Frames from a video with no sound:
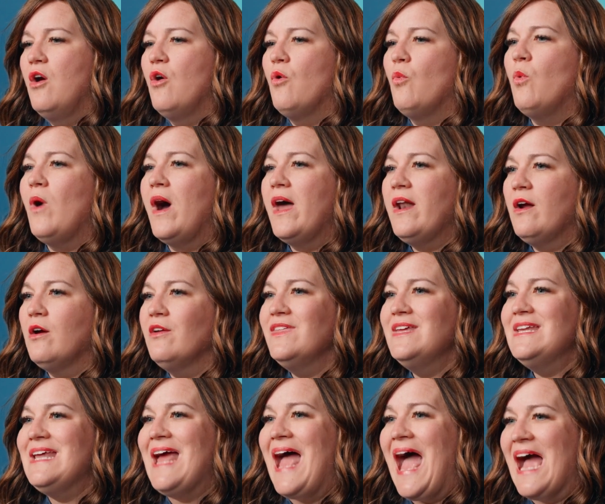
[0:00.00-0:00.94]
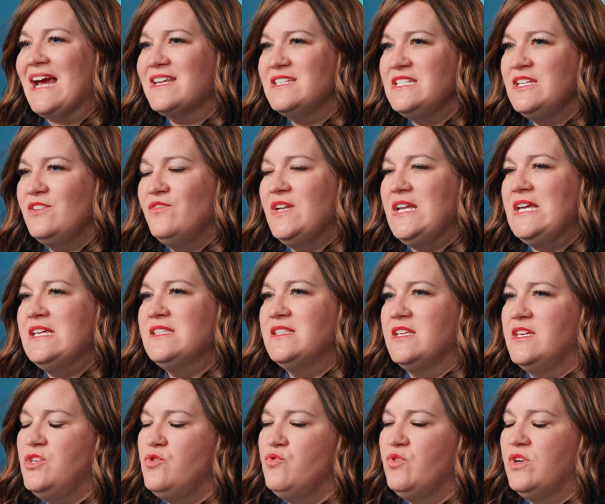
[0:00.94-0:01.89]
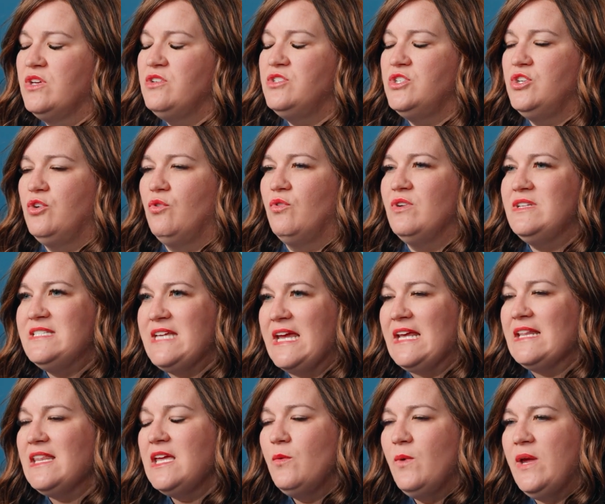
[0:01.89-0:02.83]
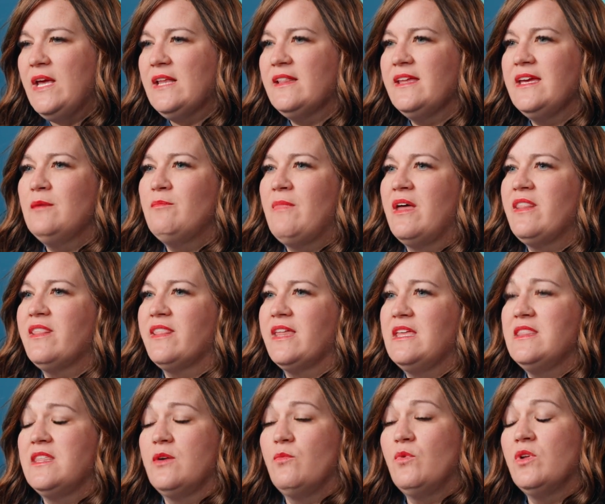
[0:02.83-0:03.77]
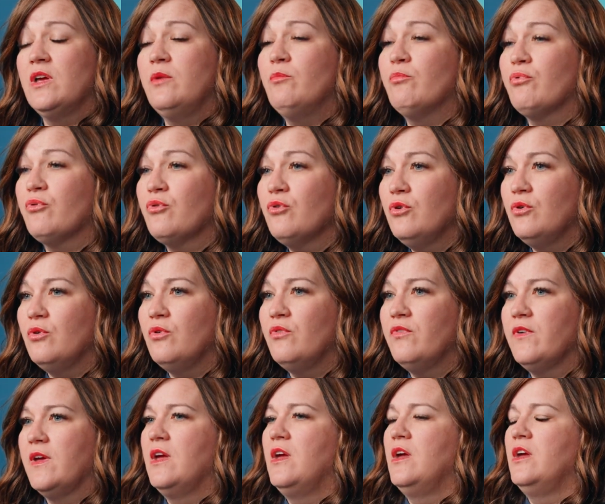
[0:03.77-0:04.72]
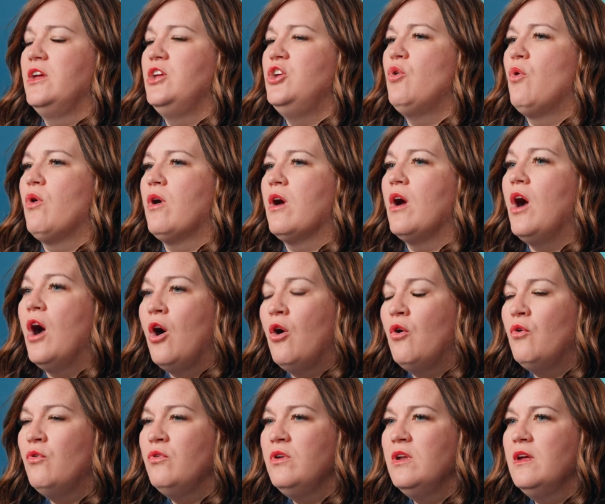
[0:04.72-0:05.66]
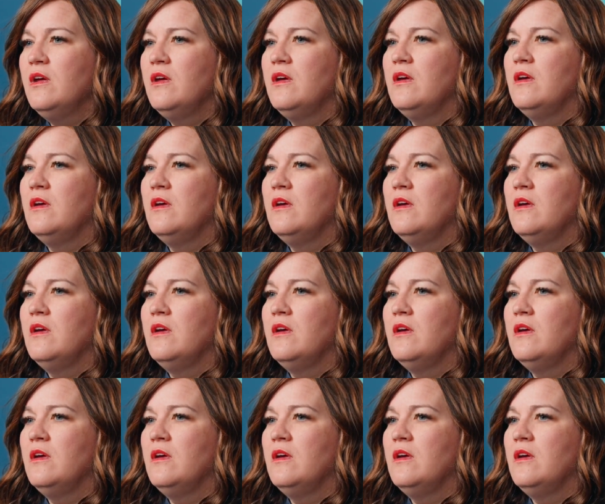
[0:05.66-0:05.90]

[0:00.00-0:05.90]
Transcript: What are the activities that you can do daily, weekly, and monthly that will improve your own